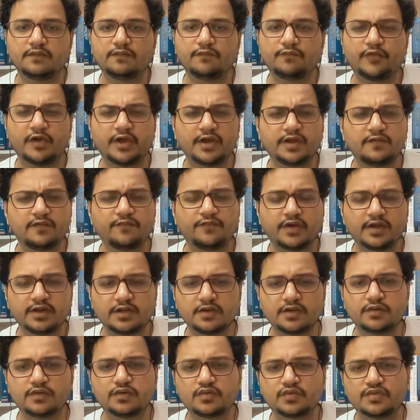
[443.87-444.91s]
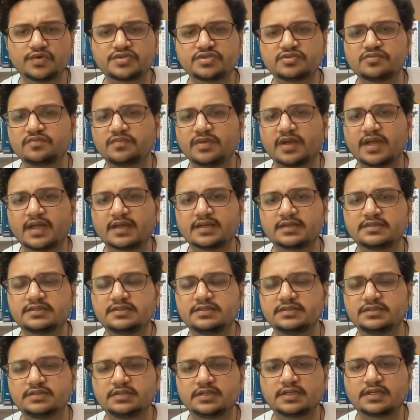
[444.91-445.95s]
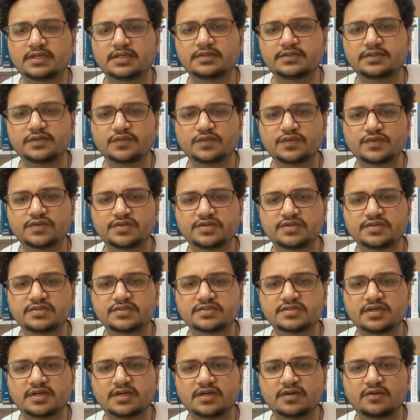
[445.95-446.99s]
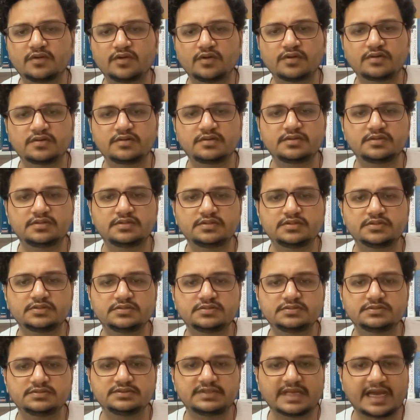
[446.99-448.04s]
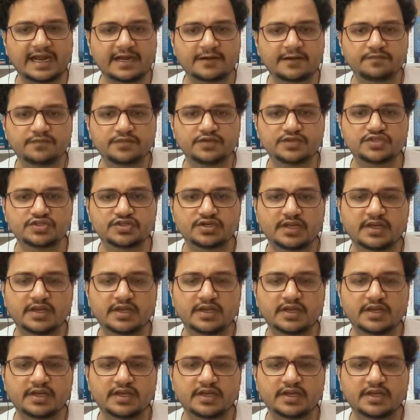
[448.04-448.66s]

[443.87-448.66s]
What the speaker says: Very good question bank, and the questions are not that much.